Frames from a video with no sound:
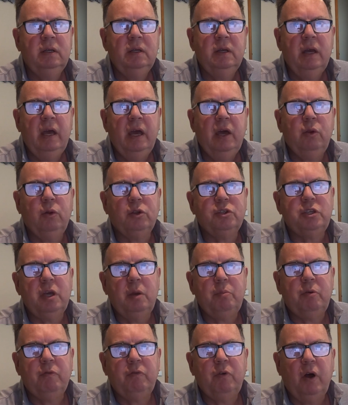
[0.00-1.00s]
It also
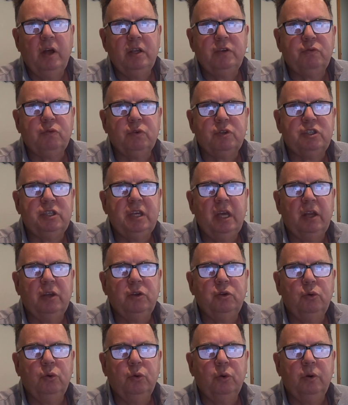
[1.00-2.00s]
provides for a cellar
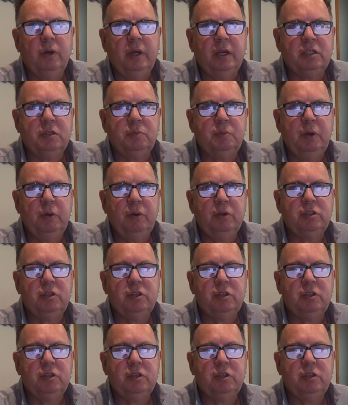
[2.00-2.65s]
door experience.